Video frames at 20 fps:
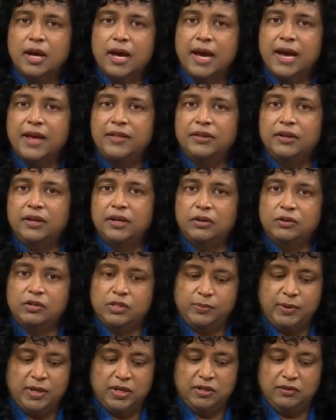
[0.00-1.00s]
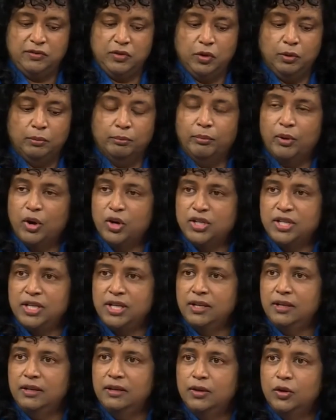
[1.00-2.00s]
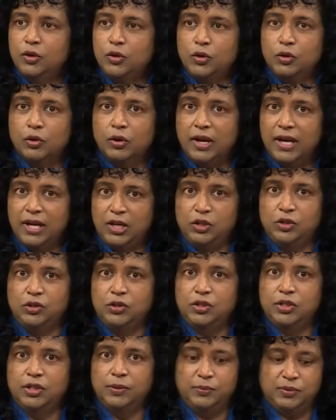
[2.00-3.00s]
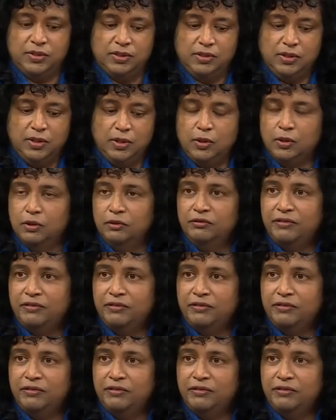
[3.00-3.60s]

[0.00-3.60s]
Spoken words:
either in respect of your body, your relationships, your